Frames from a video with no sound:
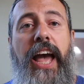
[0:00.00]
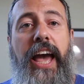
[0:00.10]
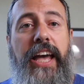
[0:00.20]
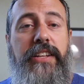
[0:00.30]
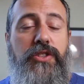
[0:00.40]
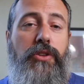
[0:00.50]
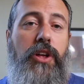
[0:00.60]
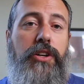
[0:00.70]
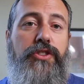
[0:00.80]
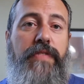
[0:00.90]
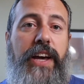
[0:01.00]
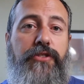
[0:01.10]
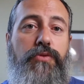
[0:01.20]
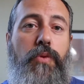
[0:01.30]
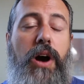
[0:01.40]
and so long as you've had
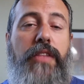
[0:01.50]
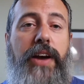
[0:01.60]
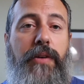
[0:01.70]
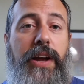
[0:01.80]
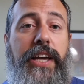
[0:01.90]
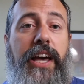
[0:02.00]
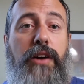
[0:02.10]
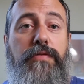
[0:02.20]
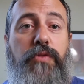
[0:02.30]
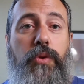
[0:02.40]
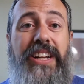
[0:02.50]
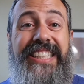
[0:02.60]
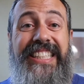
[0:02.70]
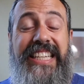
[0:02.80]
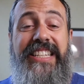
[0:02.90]
your Roth IRA account for
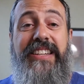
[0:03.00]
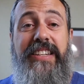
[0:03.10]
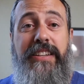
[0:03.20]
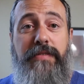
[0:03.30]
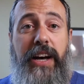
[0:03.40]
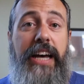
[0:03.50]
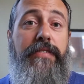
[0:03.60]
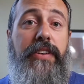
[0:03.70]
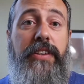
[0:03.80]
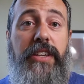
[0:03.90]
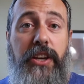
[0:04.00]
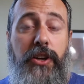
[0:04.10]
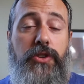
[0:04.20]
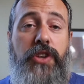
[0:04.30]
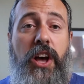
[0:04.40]
at least 5
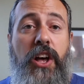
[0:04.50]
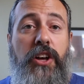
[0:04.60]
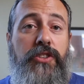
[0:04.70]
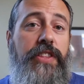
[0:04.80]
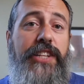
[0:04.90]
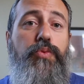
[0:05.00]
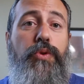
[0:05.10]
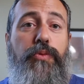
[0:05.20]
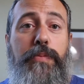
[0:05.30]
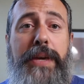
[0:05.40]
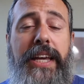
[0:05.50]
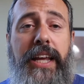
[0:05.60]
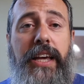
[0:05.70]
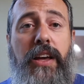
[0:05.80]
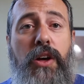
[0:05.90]
years. So that's worth
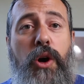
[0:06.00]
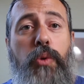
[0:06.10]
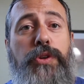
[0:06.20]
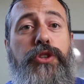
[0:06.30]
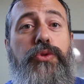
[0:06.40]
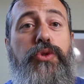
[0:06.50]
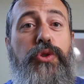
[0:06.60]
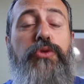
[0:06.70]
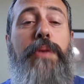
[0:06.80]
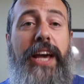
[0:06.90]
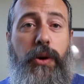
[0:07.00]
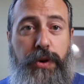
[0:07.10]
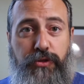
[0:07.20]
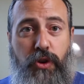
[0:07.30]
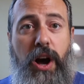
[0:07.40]
repeating. When you do make a
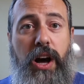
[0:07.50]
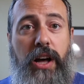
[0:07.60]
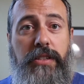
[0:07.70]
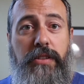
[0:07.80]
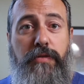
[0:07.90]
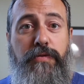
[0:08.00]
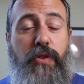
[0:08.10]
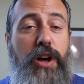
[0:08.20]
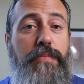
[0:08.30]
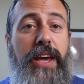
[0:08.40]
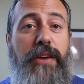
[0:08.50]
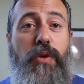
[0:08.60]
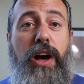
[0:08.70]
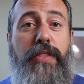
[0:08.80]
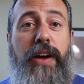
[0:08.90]
withdrawal from a Roth